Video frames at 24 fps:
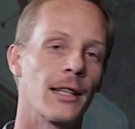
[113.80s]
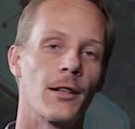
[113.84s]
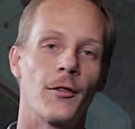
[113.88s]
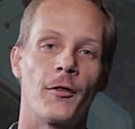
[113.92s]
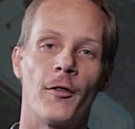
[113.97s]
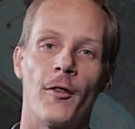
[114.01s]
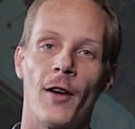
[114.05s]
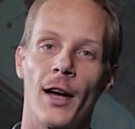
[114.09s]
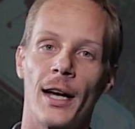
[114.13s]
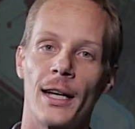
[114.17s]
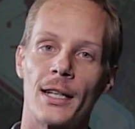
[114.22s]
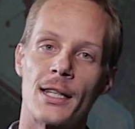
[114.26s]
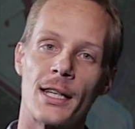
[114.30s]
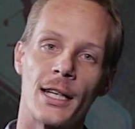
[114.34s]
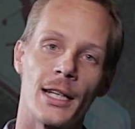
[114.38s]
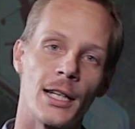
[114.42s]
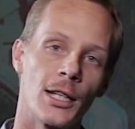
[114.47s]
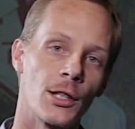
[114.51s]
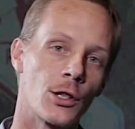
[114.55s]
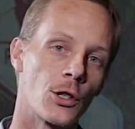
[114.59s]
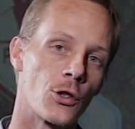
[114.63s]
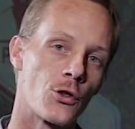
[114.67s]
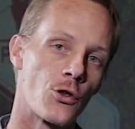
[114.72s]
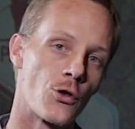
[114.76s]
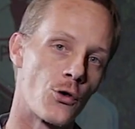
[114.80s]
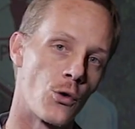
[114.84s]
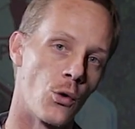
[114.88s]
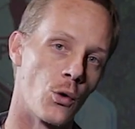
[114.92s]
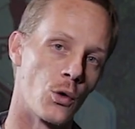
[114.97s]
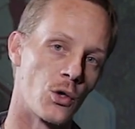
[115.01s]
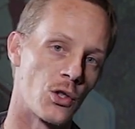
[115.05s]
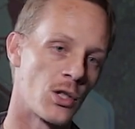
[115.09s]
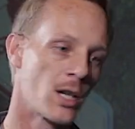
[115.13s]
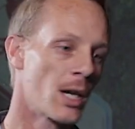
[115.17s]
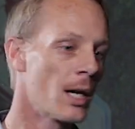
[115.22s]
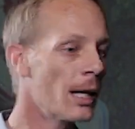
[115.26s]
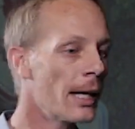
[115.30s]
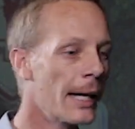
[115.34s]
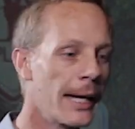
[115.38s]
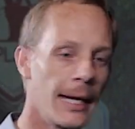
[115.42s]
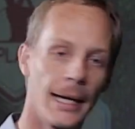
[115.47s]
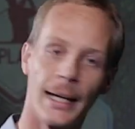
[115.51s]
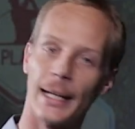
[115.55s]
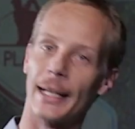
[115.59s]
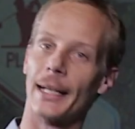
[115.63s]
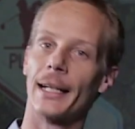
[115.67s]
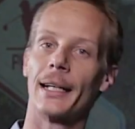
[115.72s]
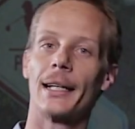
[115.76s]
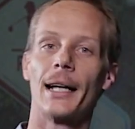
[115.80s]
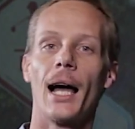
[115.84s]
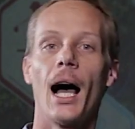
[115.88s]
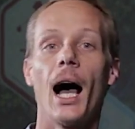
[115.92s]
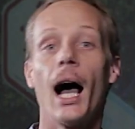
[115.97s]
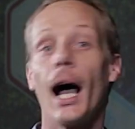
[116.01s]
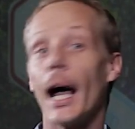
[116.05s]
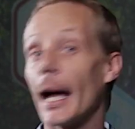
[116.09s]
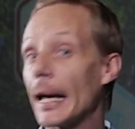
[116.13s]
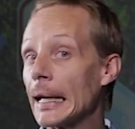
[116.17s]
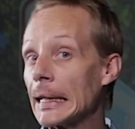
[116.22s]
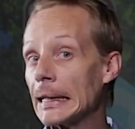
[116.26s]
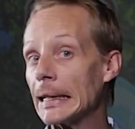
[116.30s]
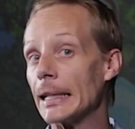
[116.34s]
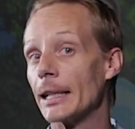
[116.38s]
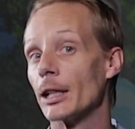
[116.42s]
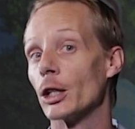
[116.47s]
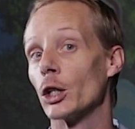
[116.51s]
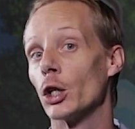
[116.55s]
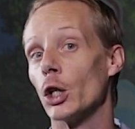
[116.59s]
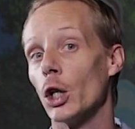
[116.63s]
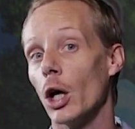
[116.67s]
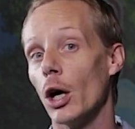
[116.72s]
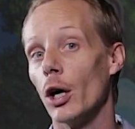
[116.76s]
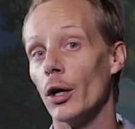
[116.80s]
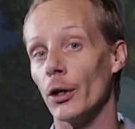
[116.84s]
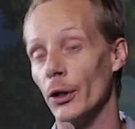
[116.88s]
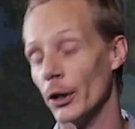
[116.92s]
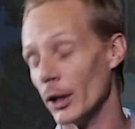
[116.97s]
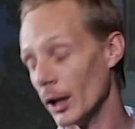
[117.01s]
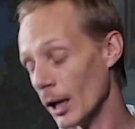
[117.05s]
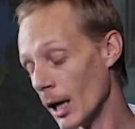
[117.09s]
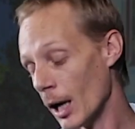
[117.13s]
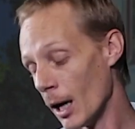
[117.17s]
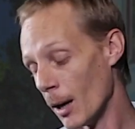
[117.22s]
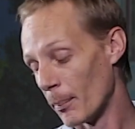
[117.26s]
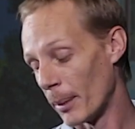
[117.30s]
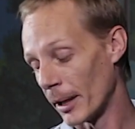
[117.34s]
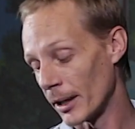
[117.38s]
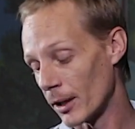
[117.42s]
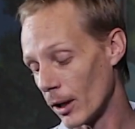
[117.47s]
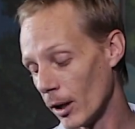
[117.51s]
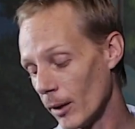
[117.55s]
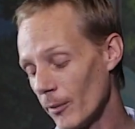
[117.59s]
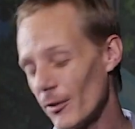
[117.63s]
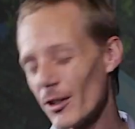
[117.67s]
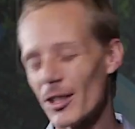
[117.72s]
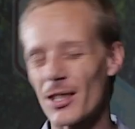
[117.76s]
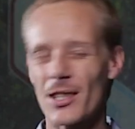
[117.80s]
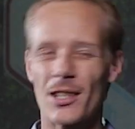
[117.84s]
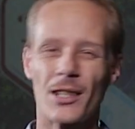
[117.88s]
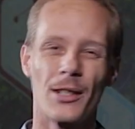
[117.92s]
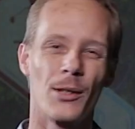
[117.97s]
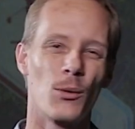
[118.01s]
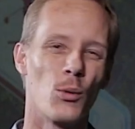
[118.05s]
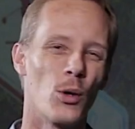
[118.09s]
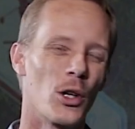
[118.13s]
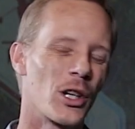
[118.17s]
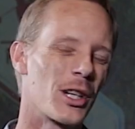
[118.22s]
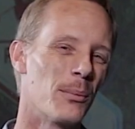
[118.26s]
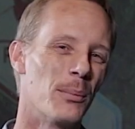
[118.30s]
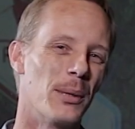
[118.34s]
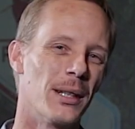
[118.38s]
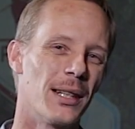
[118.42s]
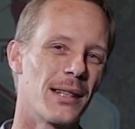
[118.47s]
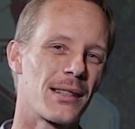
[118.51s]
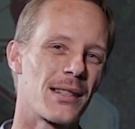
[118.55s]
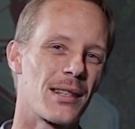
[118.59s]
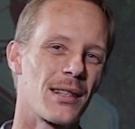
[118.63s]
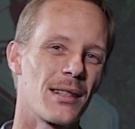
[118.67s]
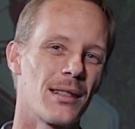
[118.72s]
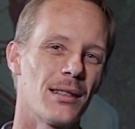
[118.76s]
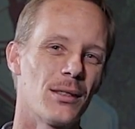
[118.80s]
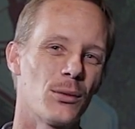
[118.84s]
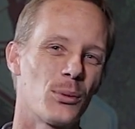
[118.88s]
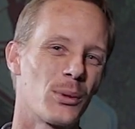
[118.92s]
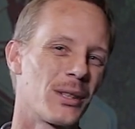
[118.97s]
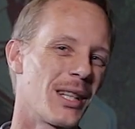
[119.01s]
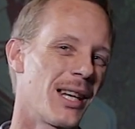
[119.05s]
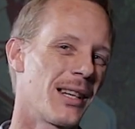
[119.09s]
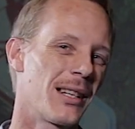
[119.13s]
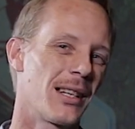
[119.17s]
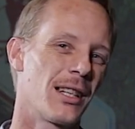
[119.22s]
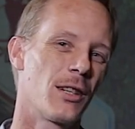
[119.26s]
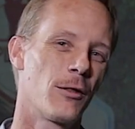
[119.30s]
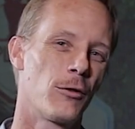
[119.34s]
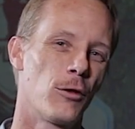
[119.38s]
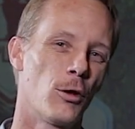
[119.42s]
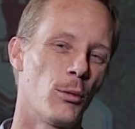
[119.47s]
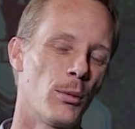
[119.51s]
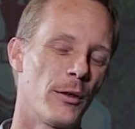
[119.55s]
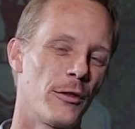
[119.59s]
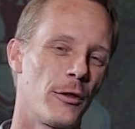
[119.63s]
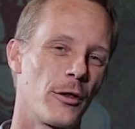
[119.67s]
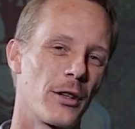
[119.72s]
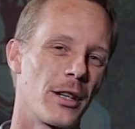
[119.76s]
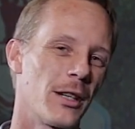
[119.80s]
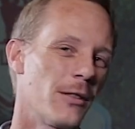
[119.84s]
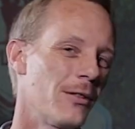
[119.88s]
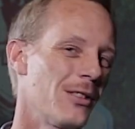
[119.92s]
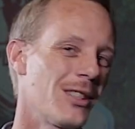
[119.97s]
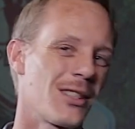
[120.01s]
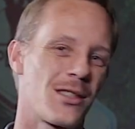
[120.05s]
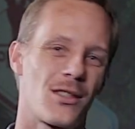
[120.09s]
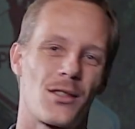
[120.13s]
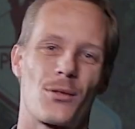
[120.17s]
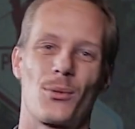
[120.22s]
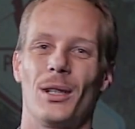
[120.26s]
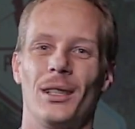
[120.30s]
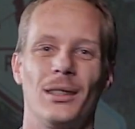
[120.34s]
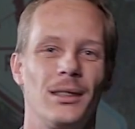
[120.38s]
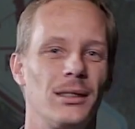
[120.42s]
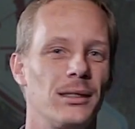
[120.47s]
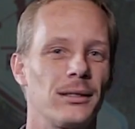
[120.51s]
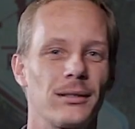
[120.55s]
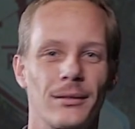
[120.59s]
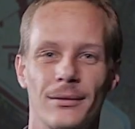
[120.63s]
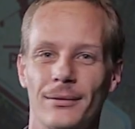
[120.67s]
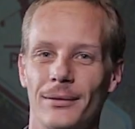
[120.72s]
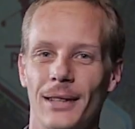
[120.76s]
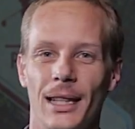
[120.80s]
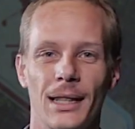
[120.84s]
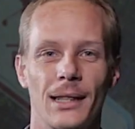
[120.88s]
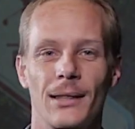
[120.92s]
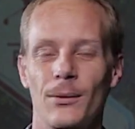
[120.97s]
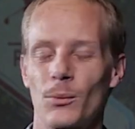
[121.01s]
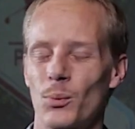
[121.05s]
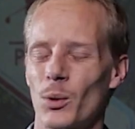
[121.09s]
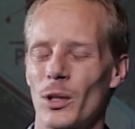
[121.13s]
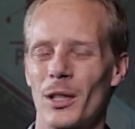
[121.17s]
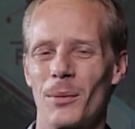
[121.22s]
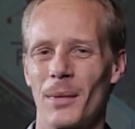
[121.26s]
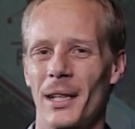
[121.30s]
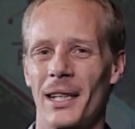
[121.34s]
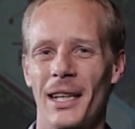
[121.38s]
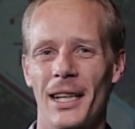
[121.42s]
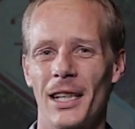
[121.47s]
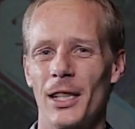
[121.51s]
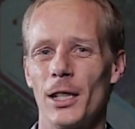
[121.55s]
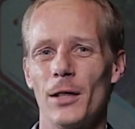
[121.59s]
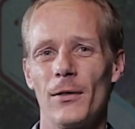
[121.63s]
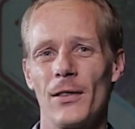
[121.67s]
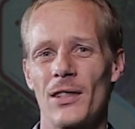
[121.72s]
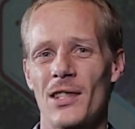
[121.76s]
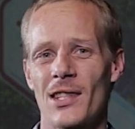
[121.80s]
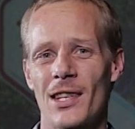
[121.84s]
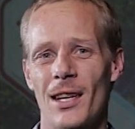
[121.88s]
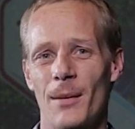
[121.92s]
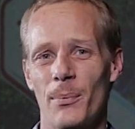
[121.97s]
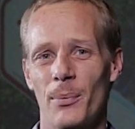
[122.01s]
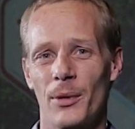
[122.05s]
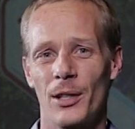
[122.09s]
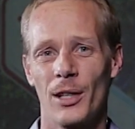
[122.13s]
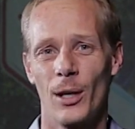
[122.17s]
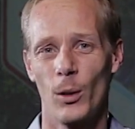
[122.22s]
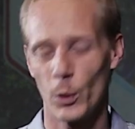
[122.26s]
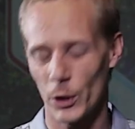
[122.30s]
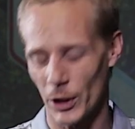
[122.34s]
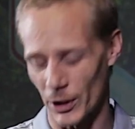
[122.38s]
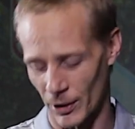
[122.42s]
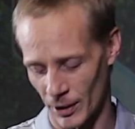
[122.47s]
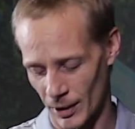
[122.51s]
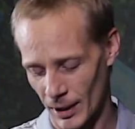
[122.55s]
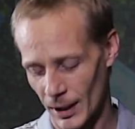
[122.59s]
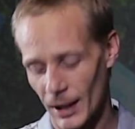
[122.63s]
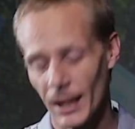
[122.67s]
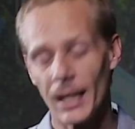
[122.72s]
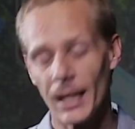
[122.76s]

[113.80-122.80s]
the fades, hitting the draws, hitting it high, hitting it low. But obviously workability without any form of forgiveness, well, that wouldn't make any of us happy, now would it?